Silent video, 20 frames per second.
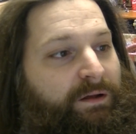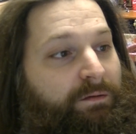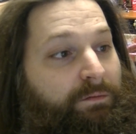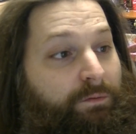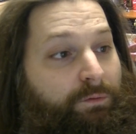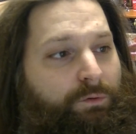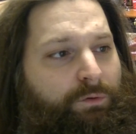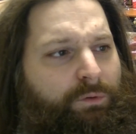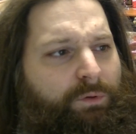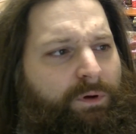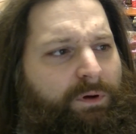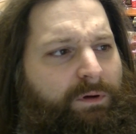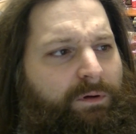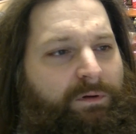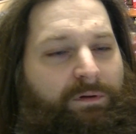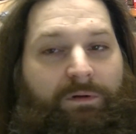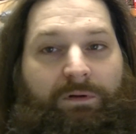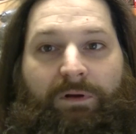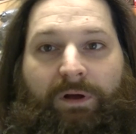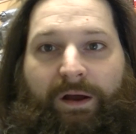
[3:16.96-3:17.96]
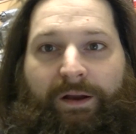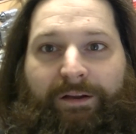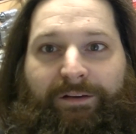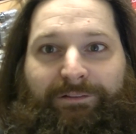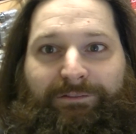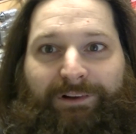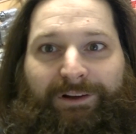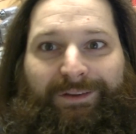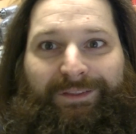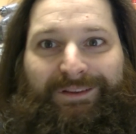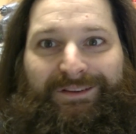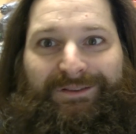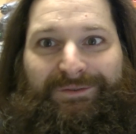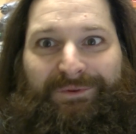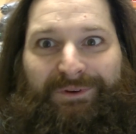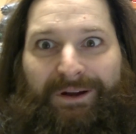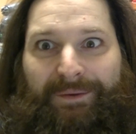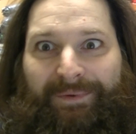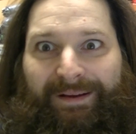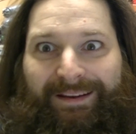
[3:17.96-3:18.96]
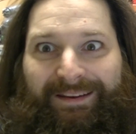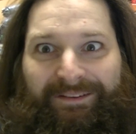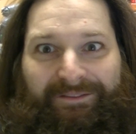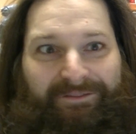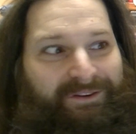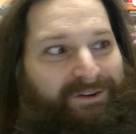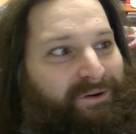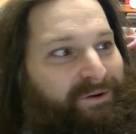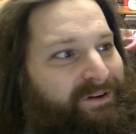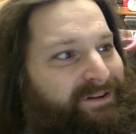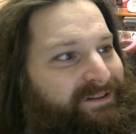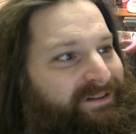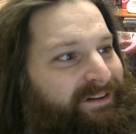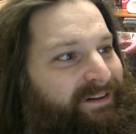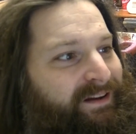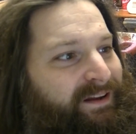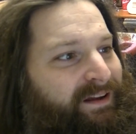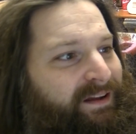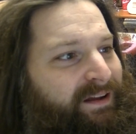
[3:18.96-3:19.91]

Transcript: Ooh, I didn't look this word up. I didn't even notice it.